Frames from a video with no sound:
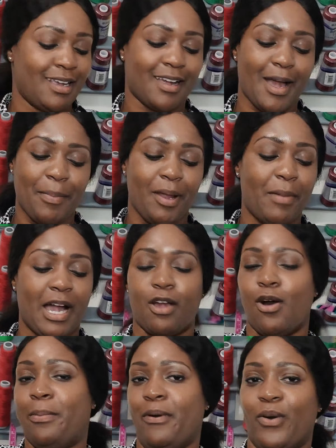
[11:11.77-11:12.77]
A couple of my
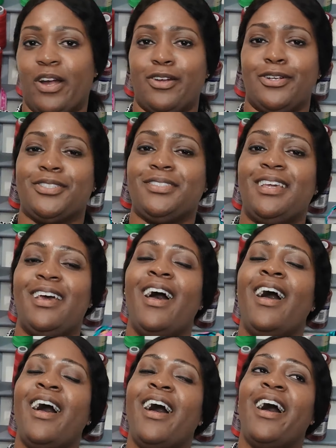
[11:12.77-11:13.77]
co-workers
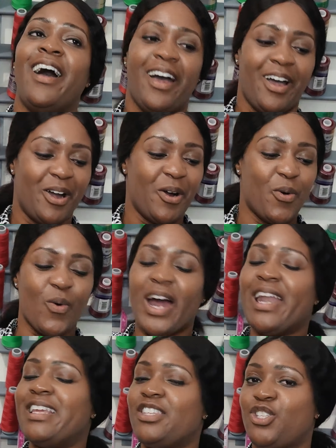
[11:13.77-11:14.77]

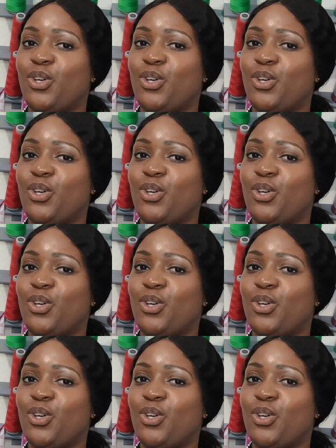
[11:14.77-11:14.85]
wanted